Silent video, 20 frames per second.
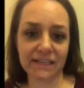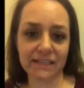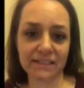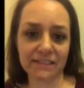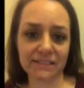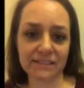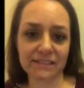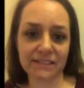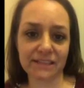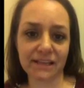
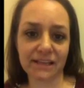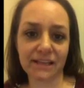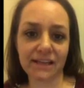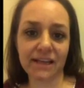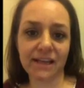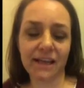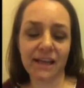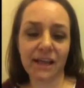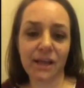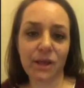is.
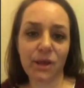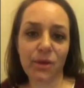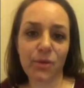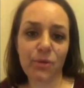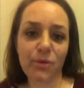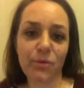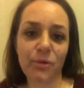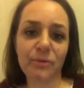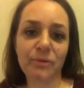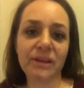
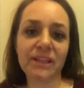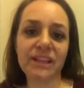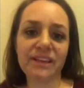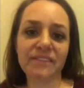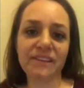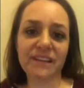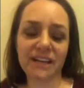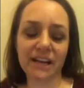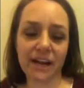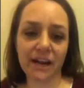When we
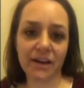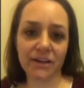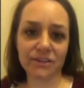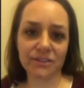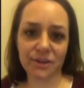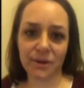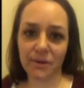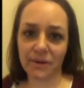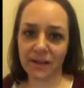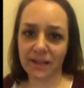lived in
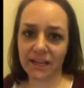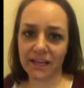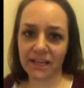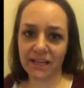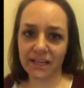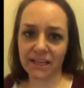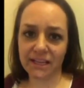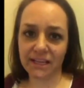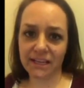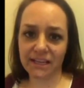Arizona,
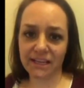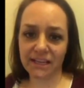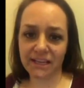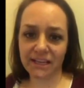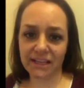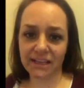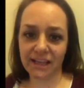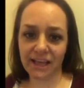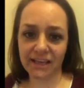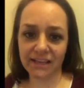he,
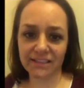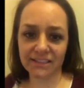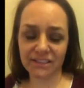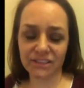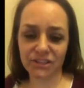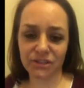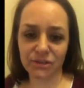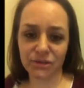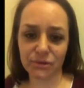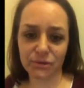he liked
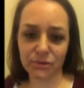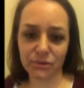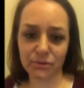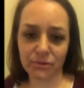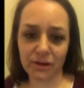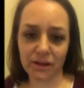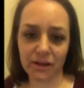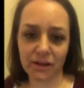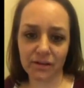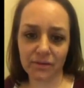
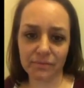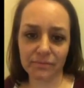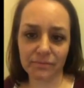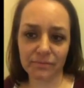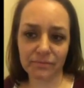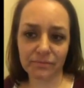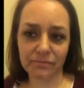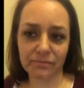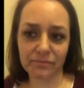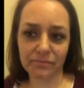to,
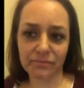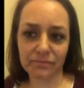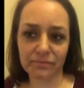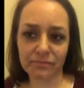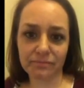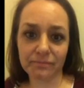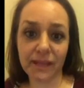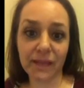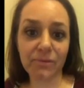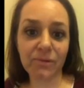um,
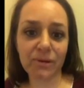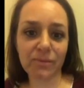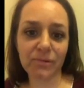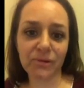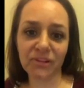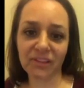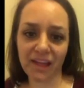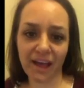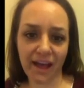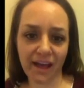make
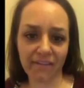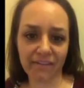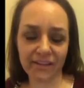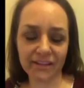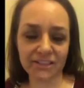people laugh.